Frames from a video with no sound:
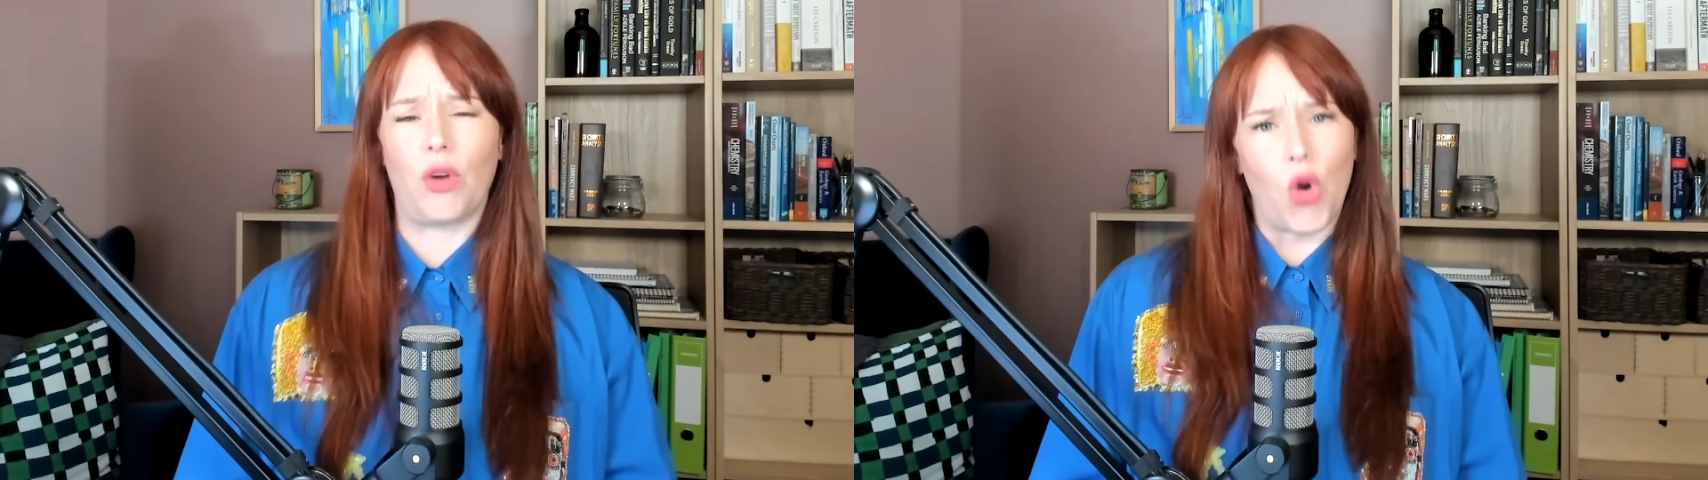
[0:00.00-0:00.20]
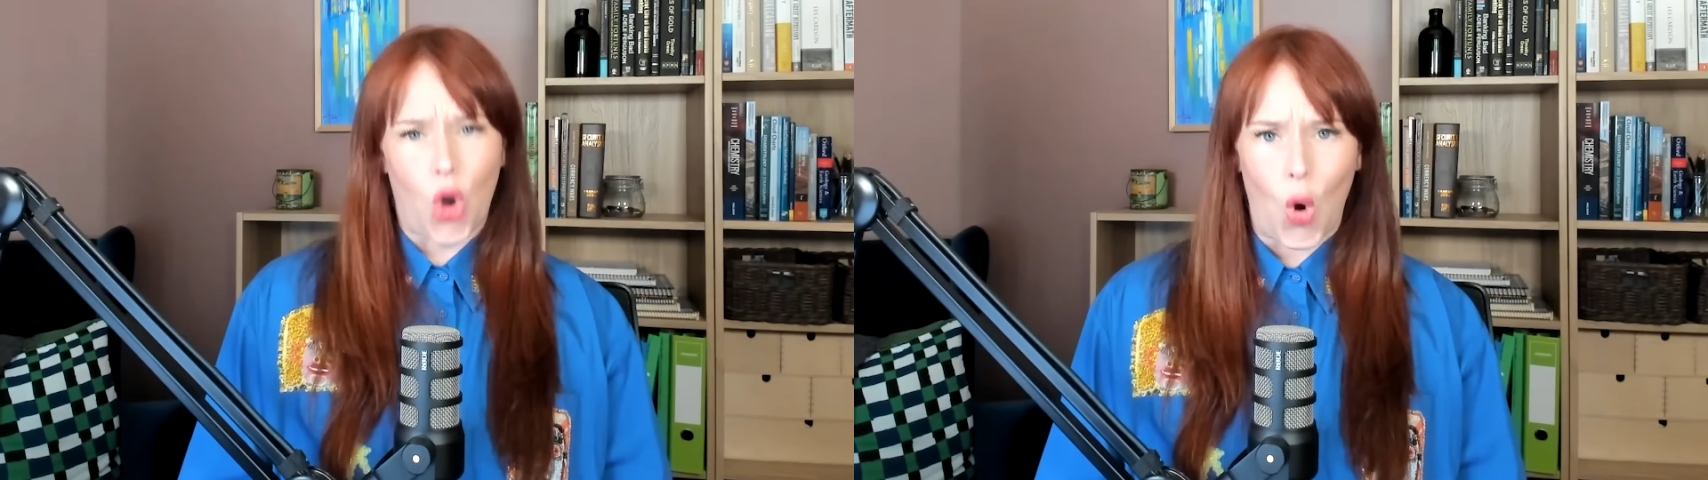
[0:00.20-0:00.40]

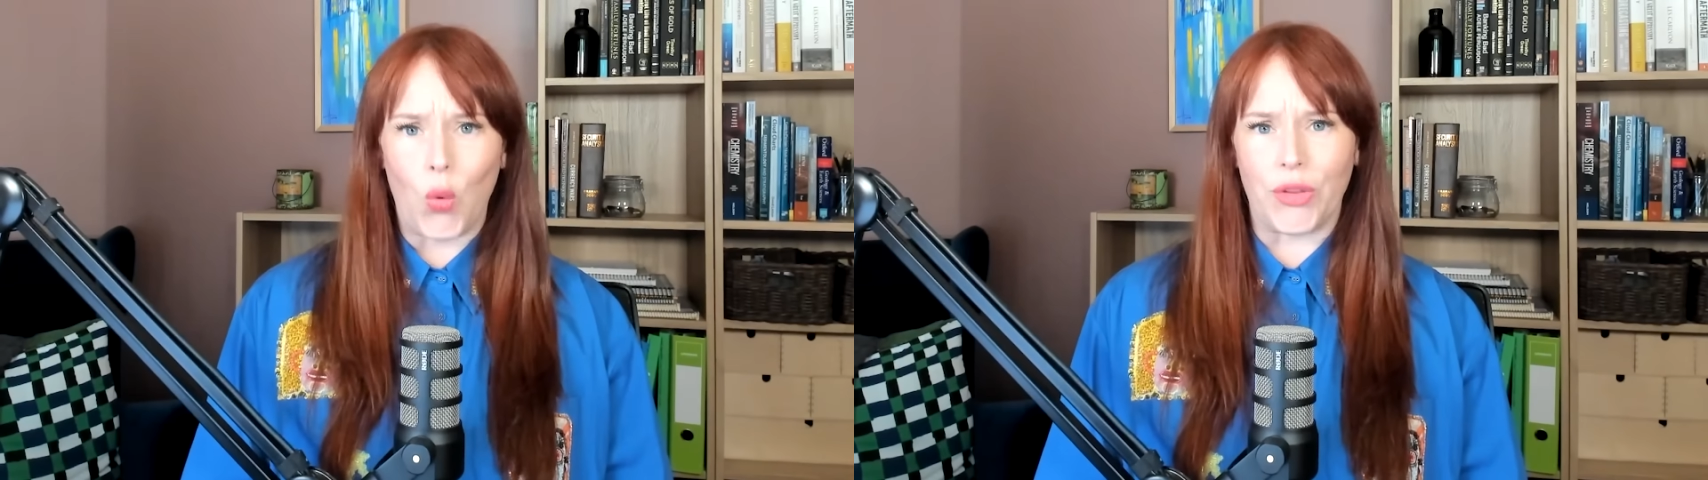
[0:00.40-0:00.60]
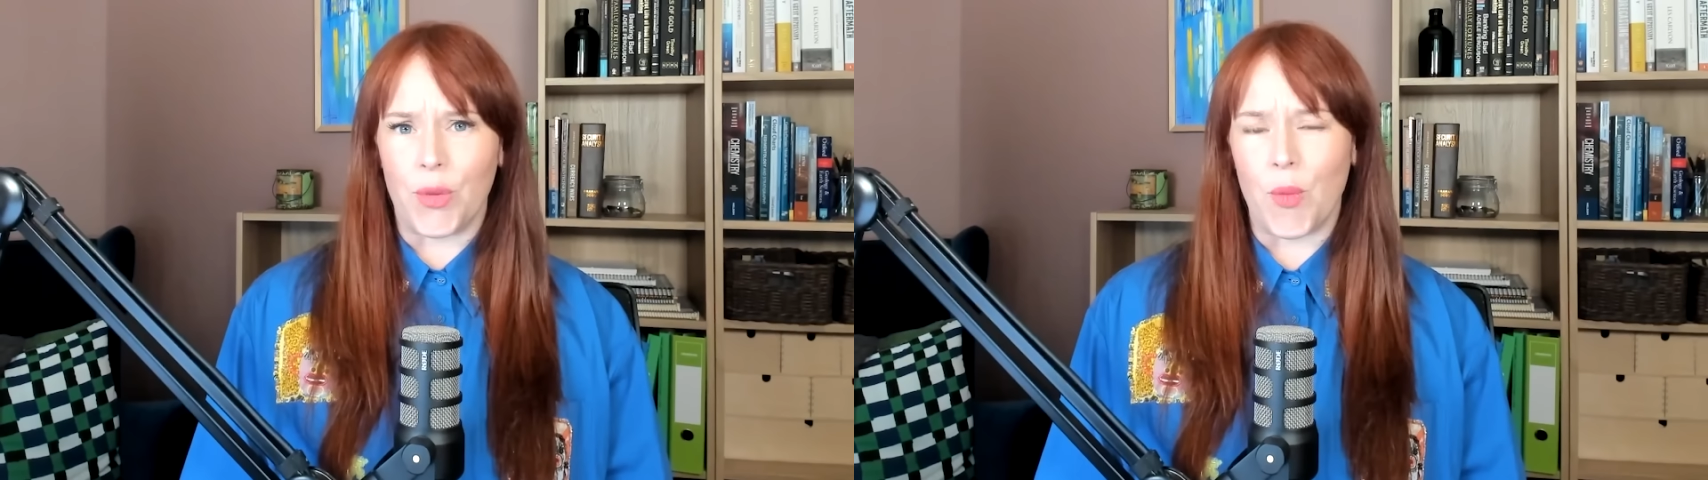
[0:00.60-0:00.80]
on
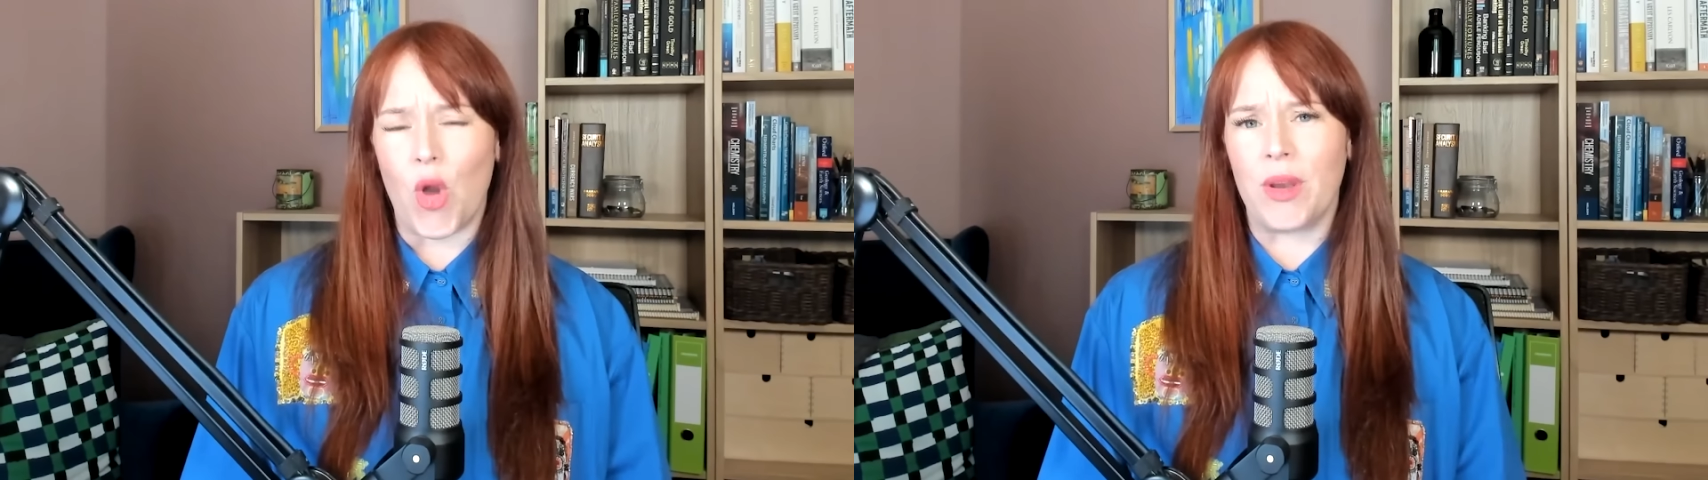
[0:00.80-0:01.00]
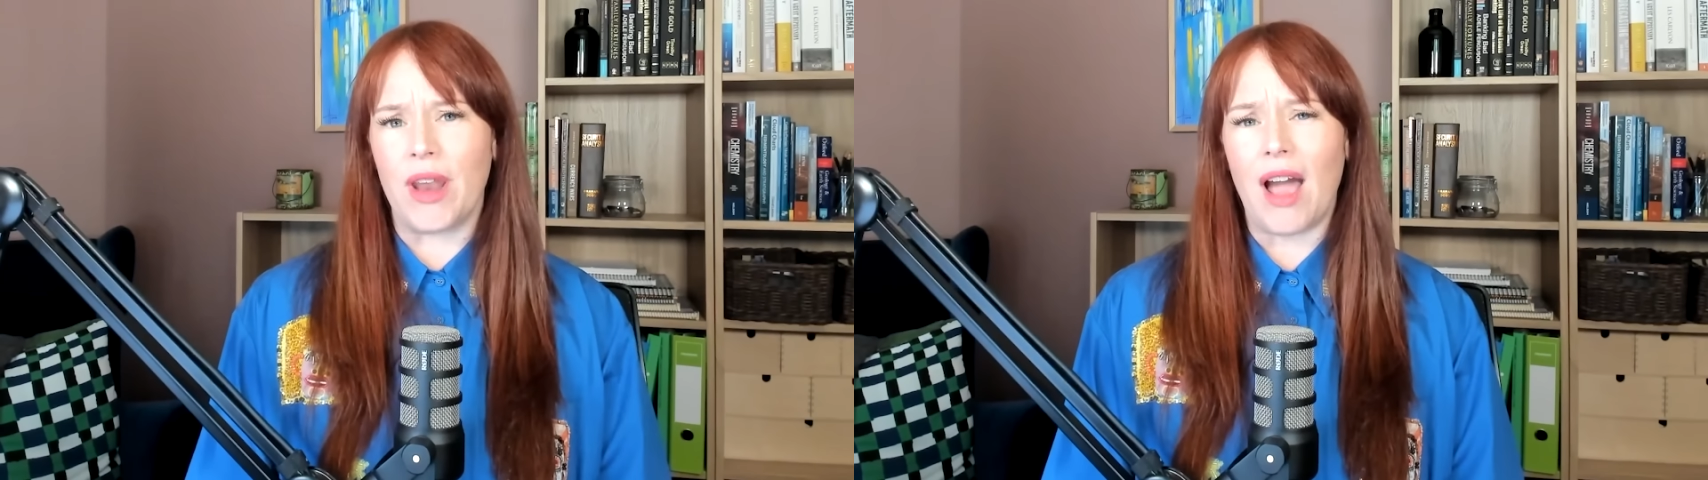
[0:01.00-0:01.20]
gold at the
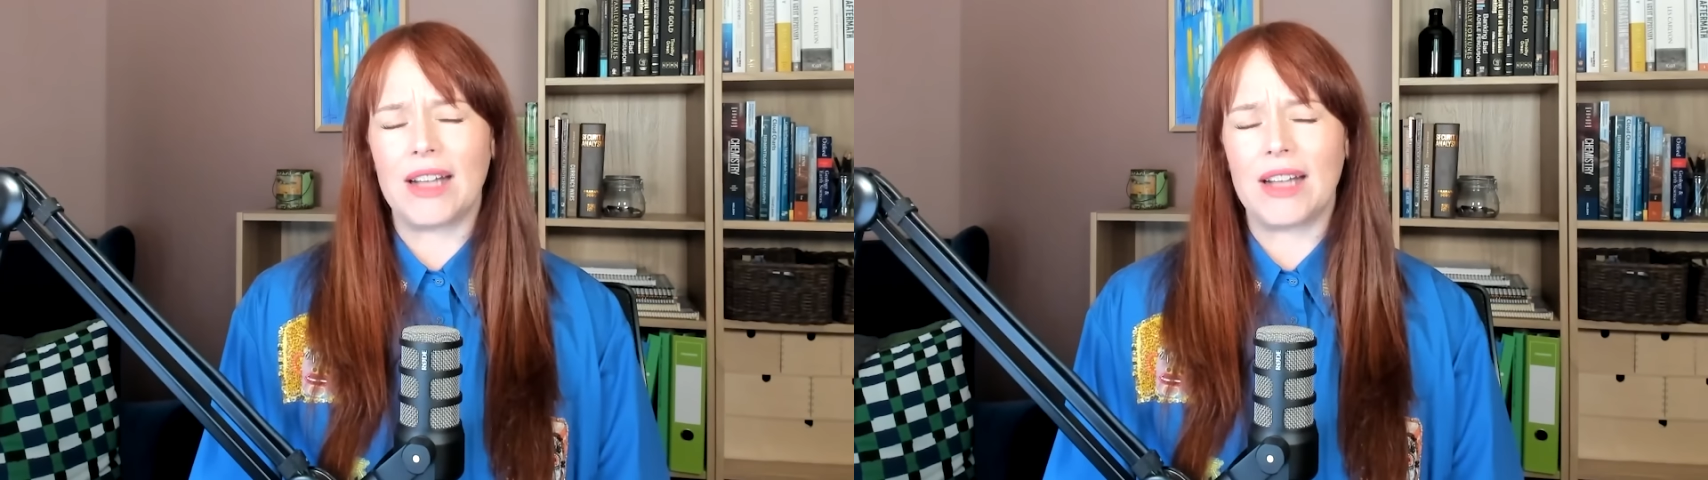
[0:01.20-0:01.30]
moment.